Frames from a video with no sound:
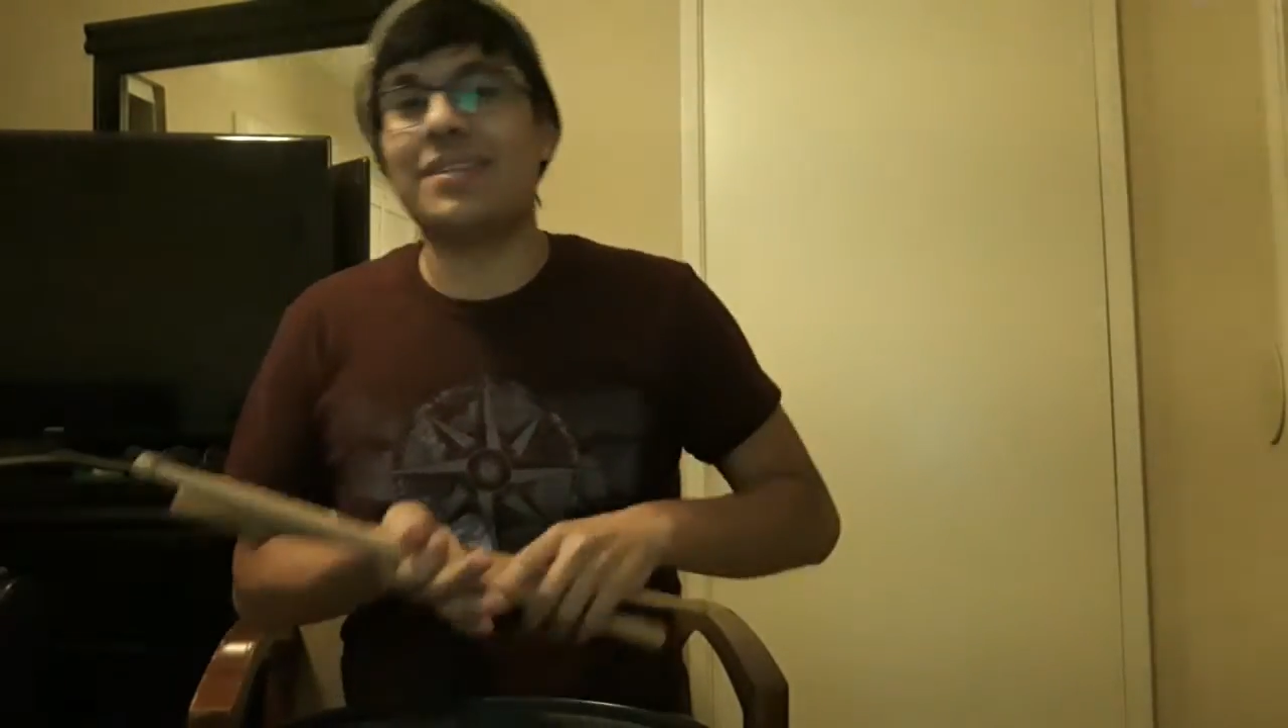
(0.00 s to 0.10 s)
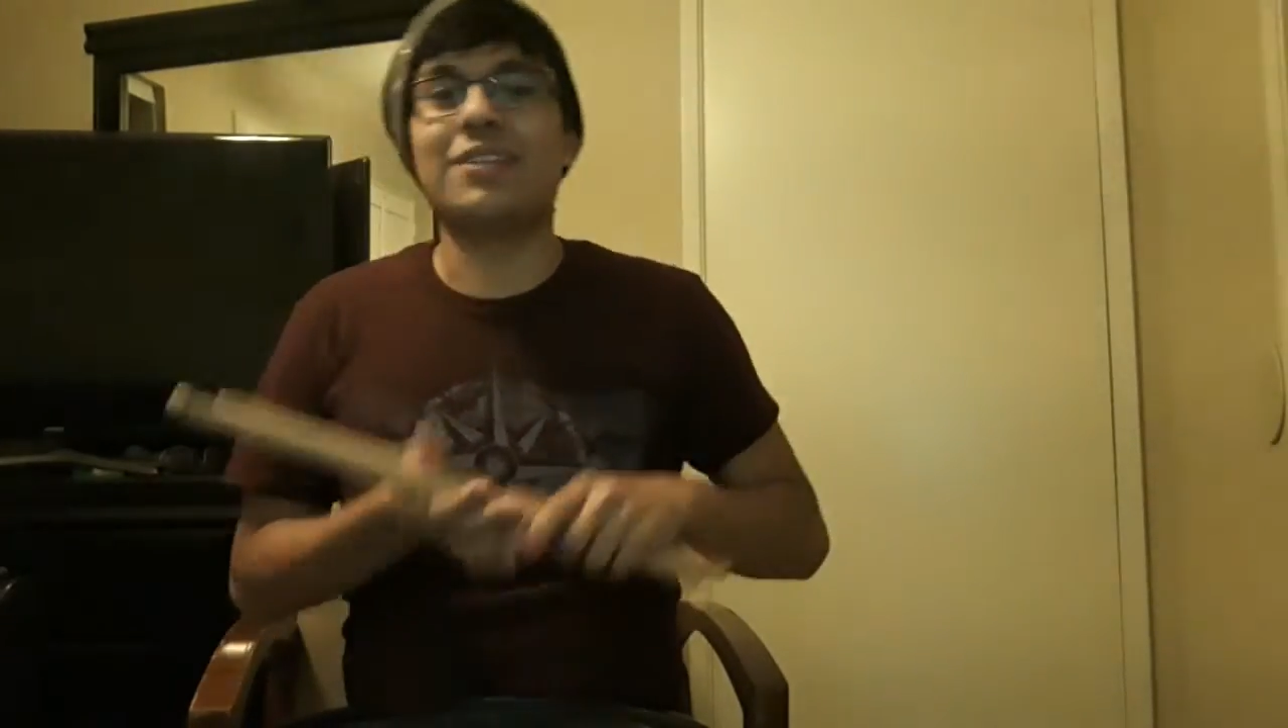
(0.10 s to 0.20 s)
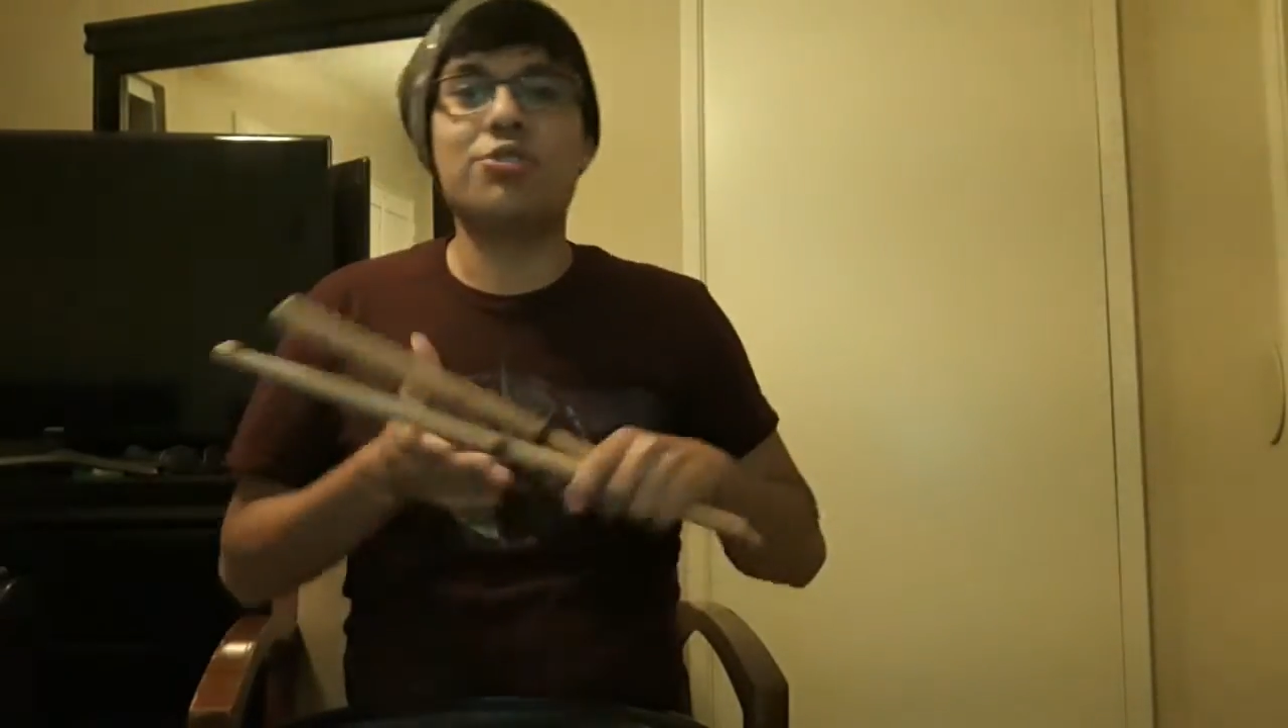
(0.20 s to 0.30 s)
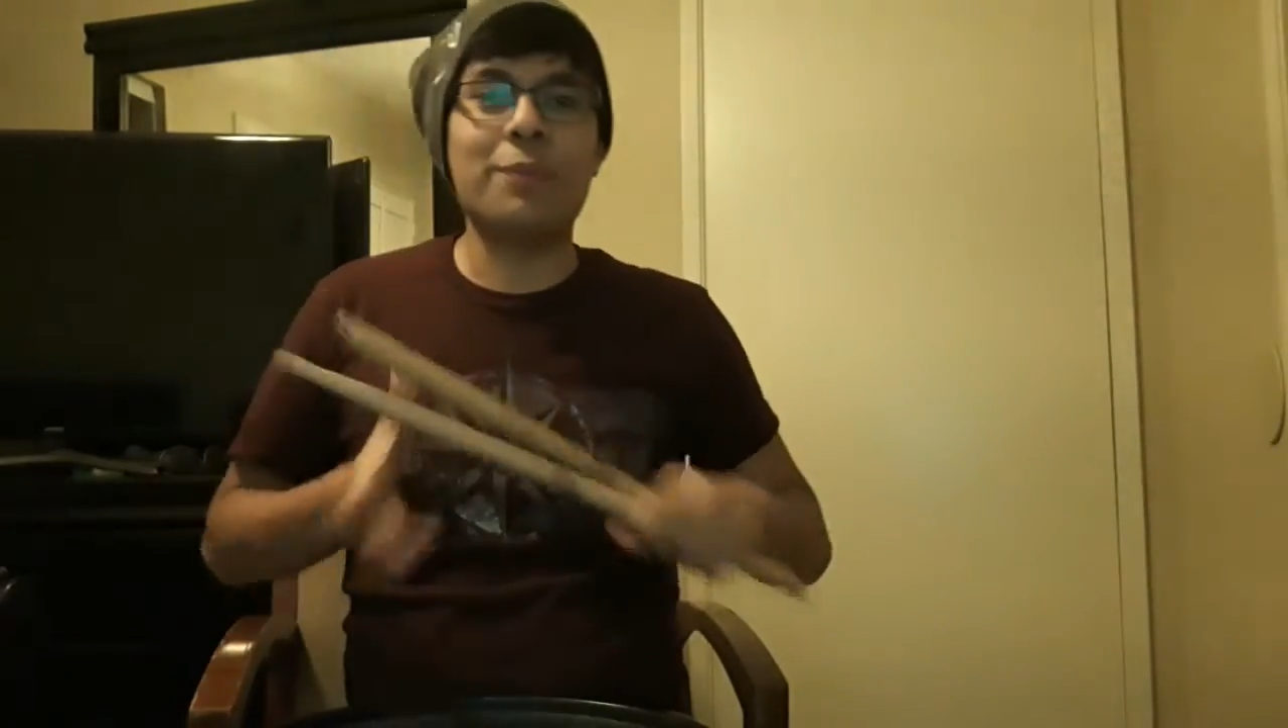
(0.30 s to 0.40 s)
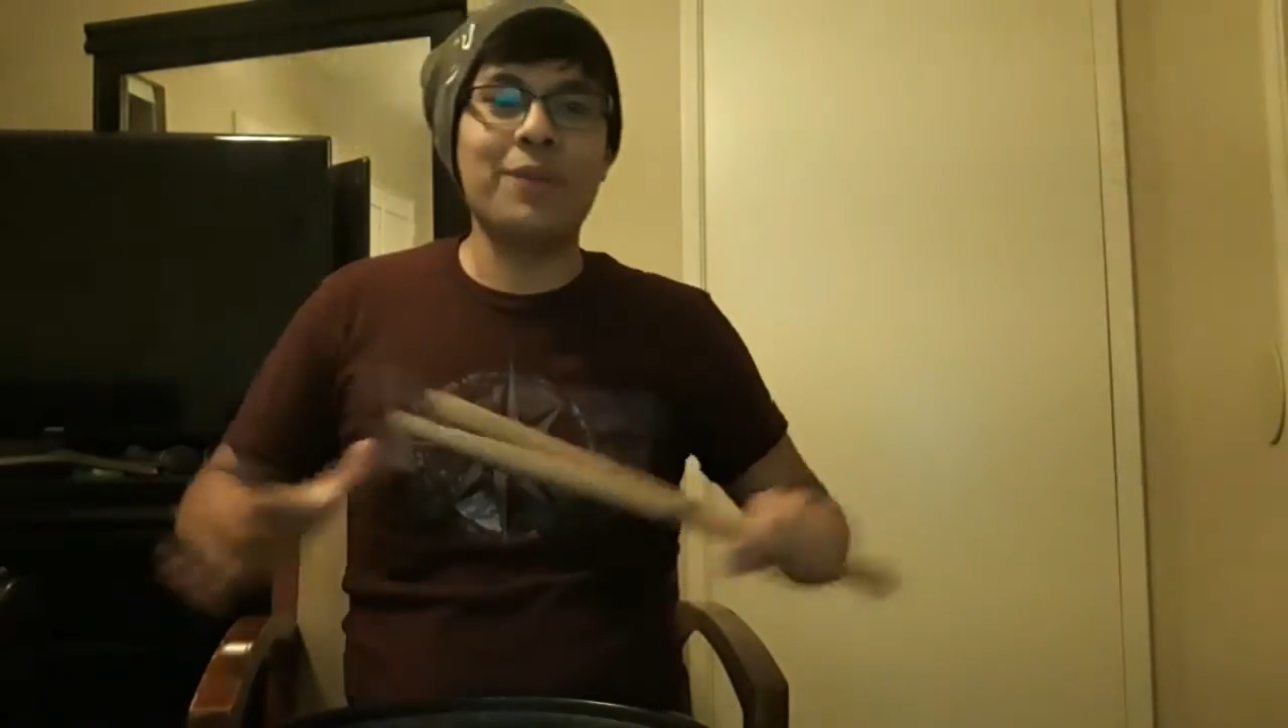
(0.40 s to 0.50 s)
and
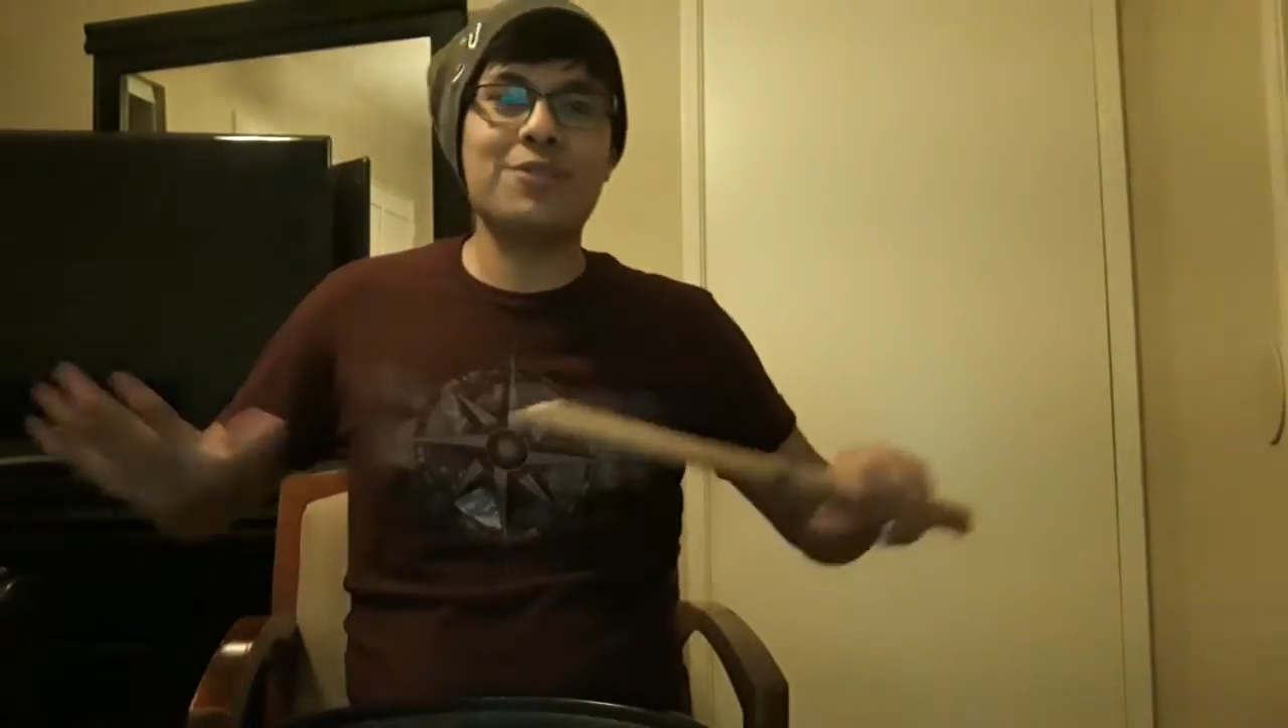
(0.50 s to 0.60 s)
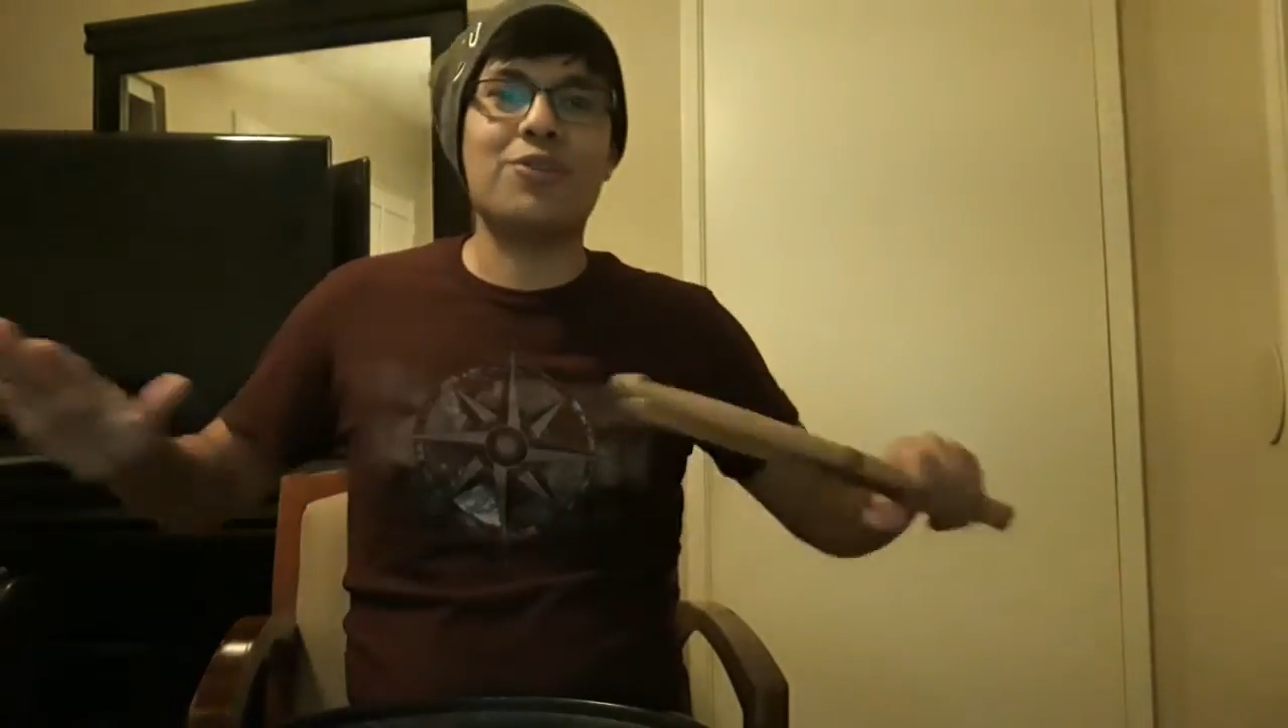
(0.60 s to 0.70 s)
triplets